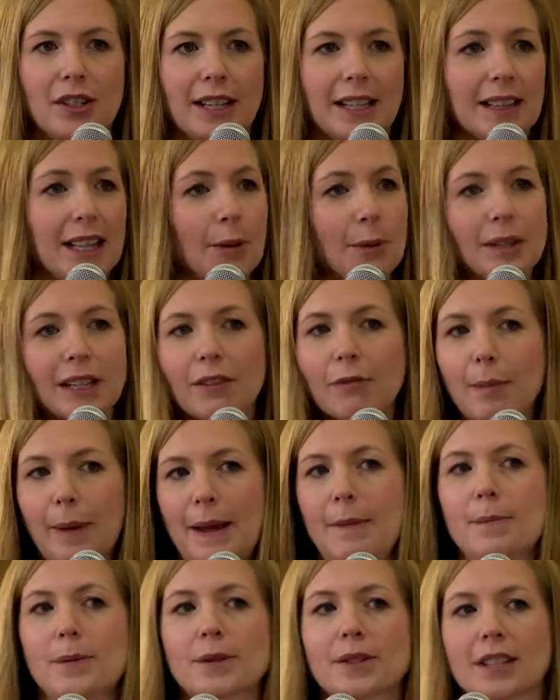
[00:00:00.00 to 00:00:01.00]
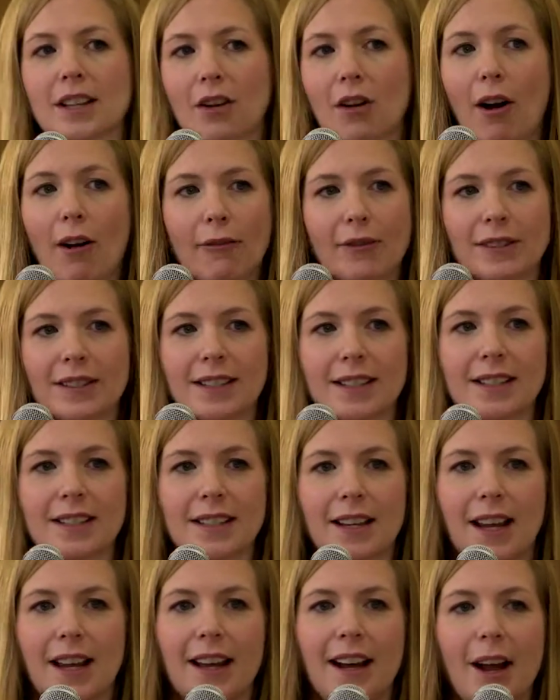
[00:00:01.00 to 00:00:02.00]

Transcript: Like they would give papers at conferences, and